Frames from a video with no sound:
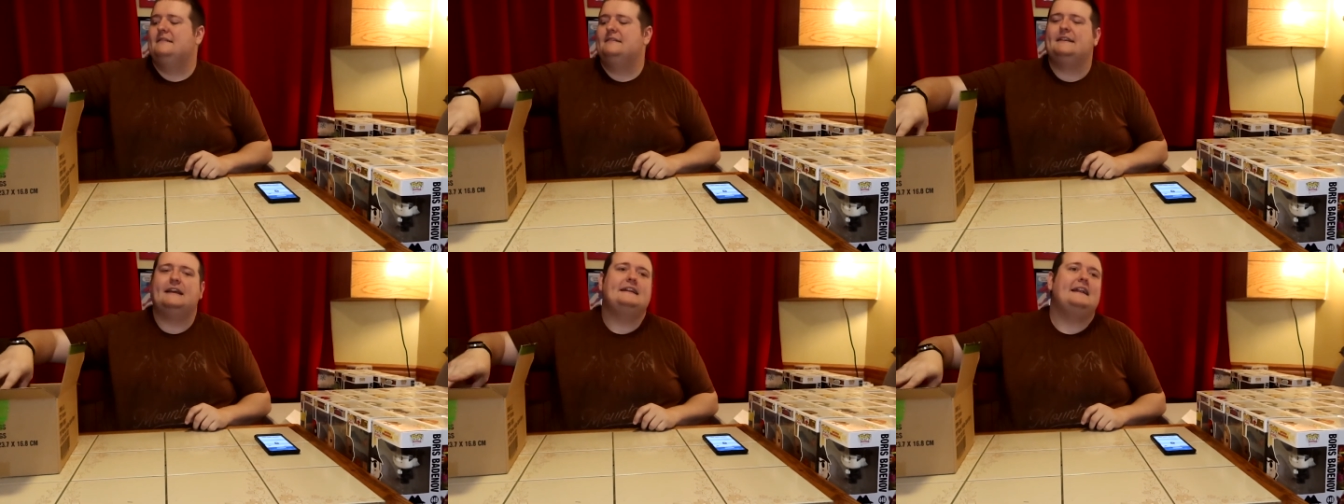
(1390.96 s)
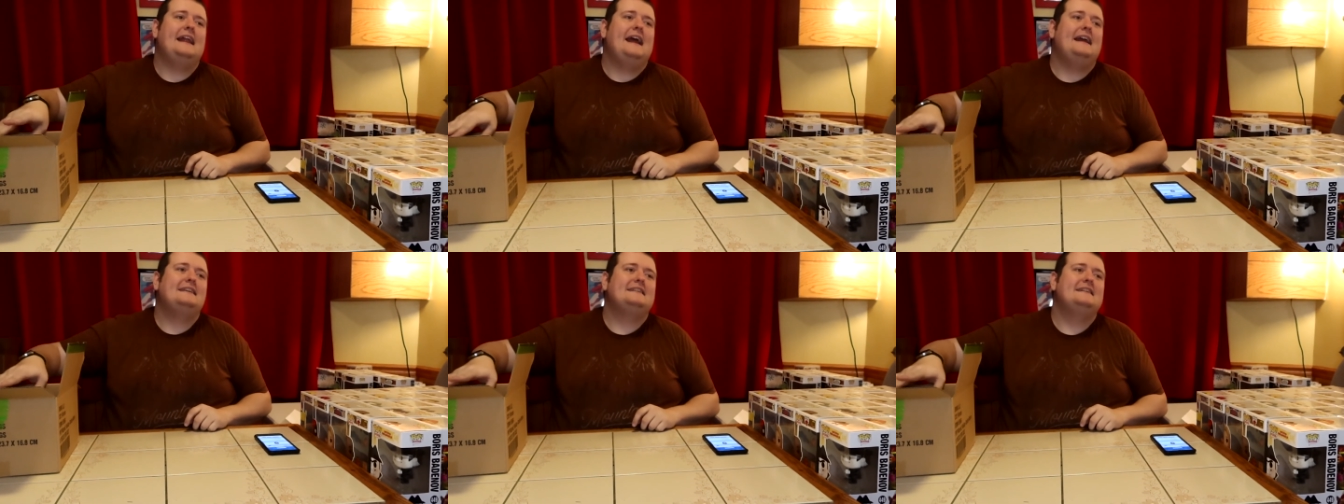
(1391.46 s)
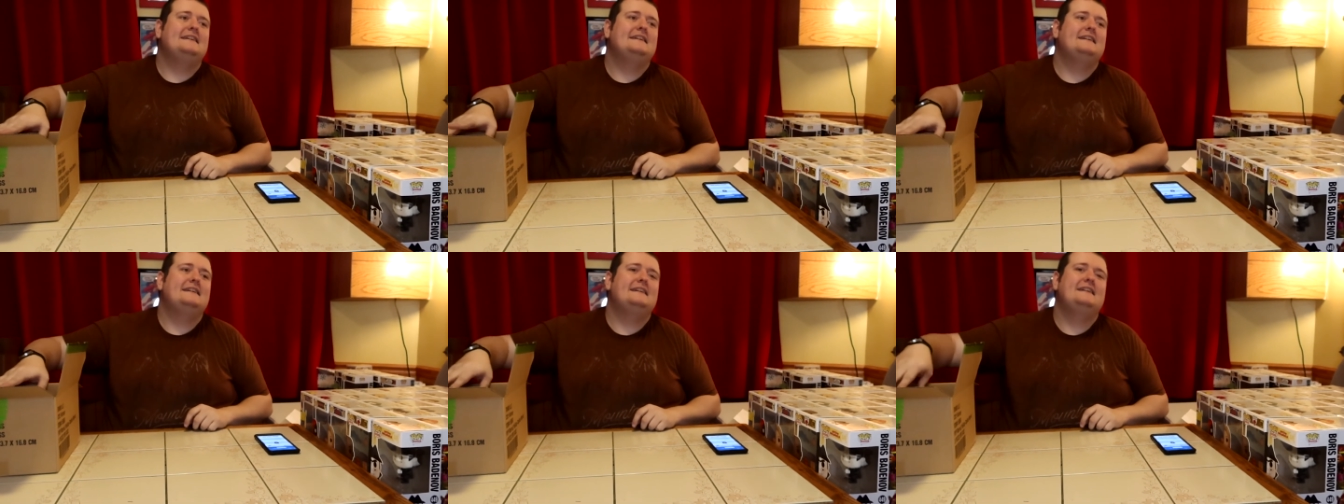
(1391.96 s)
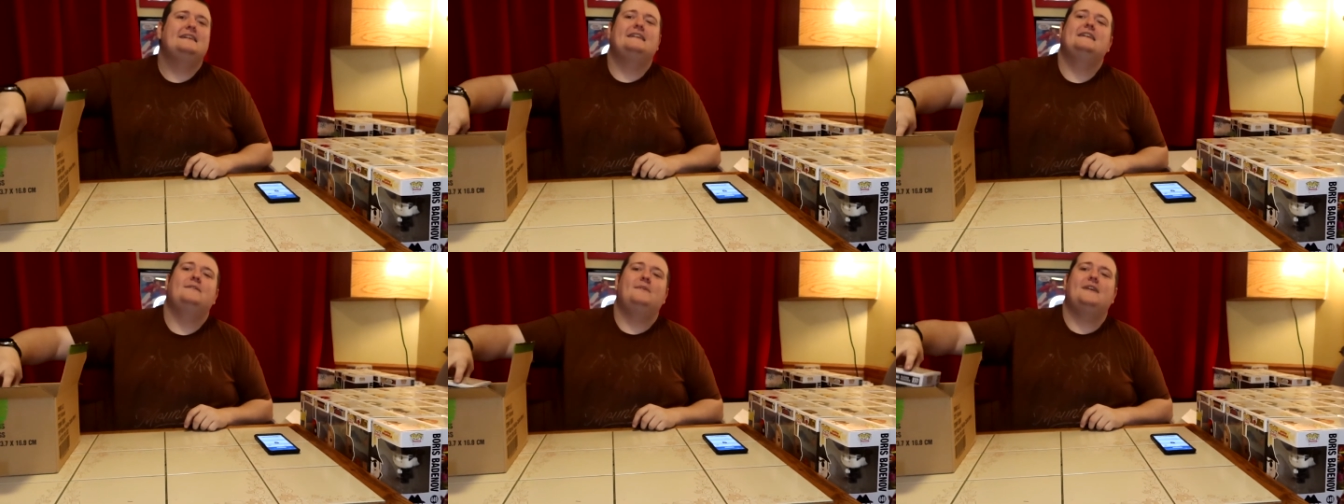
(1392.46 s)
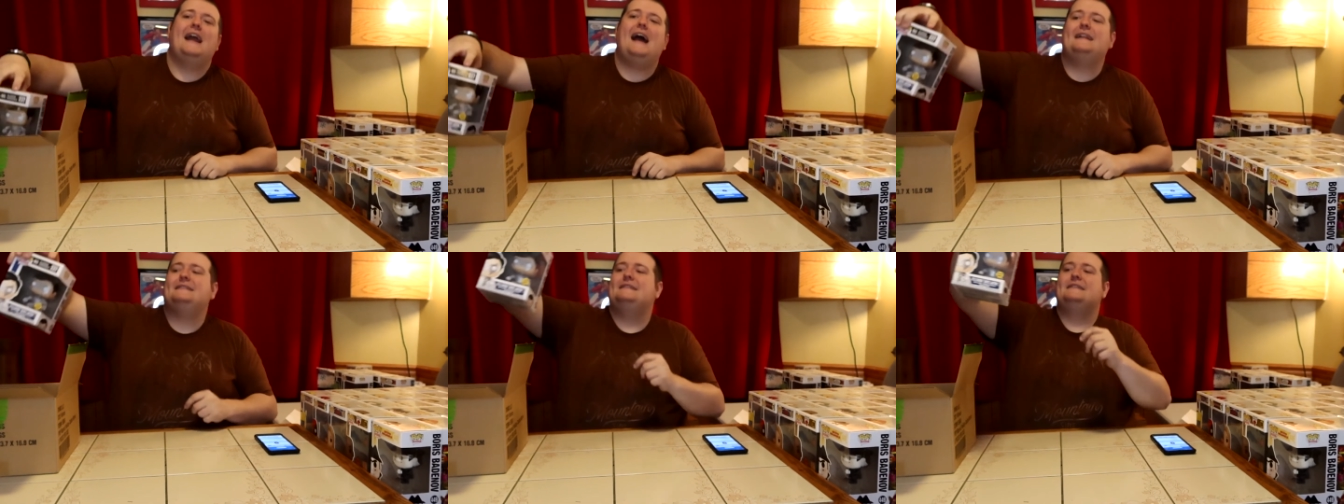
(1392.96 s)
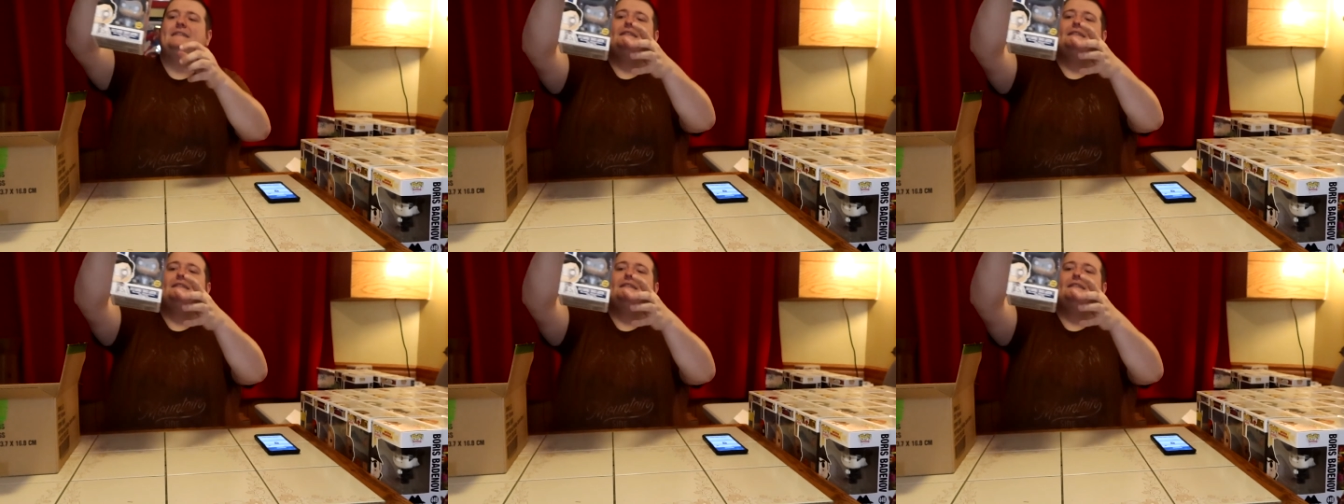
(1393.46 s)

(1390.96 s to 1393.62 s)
Second to last, we got